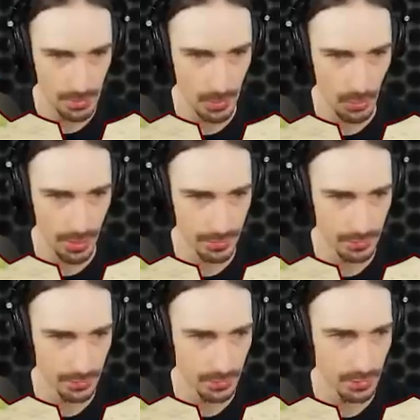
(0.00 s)
Number
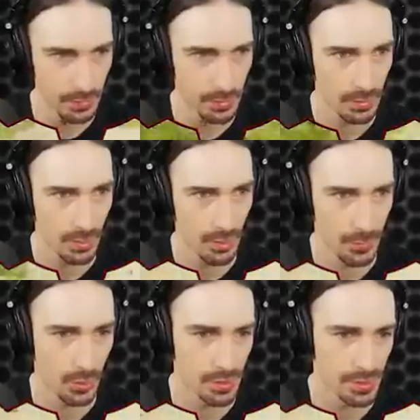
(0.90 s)
one, oh, of
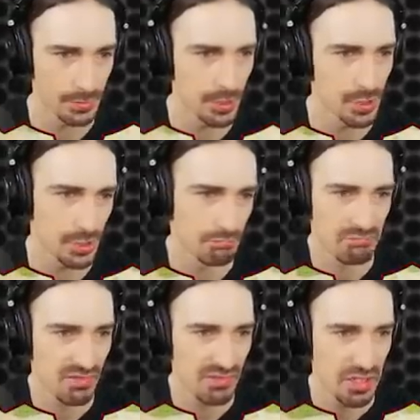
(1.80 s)
course, you
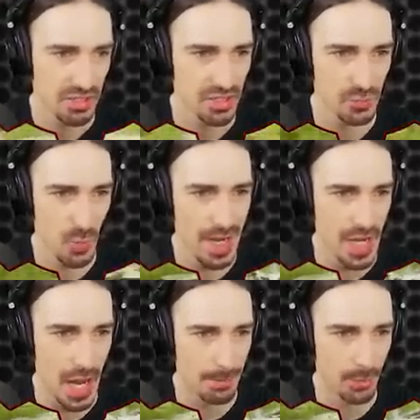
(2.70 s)
just why
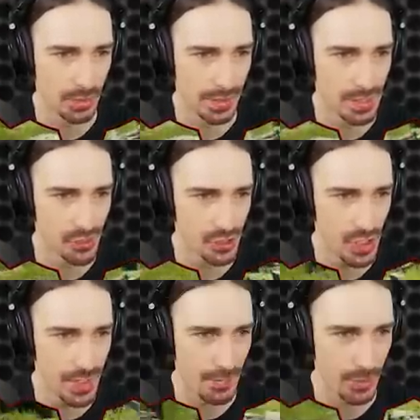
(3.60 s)
not put lasers
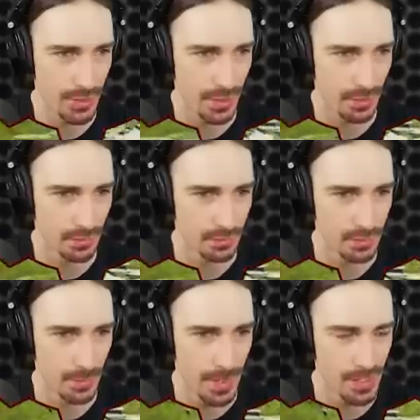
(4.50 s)
on everything?
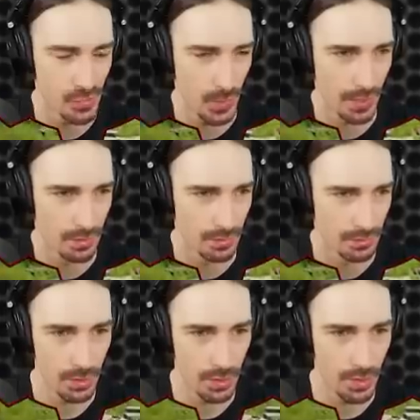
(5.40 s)
You might as well.
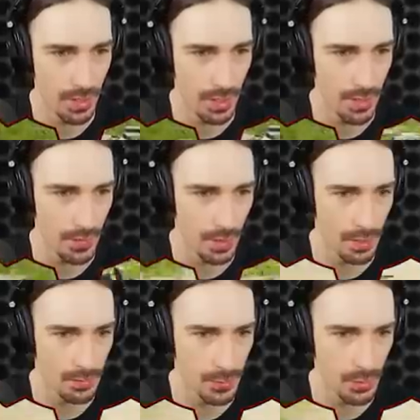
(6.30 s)
All right, and
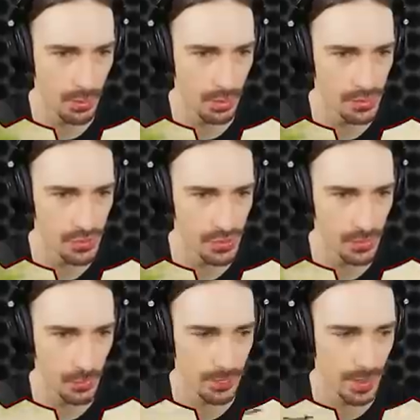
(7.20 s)
then of course,
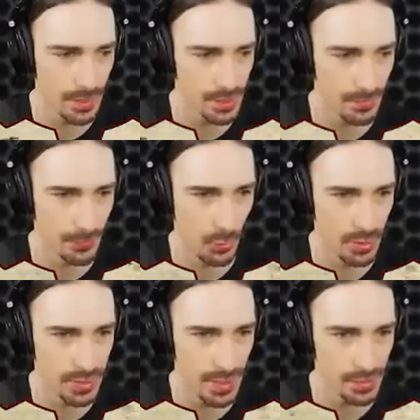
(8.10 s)
we've got some
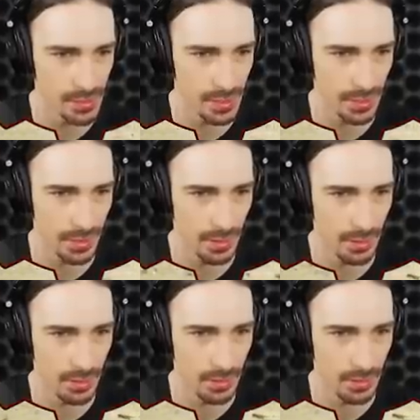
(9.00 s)
vortexes in here.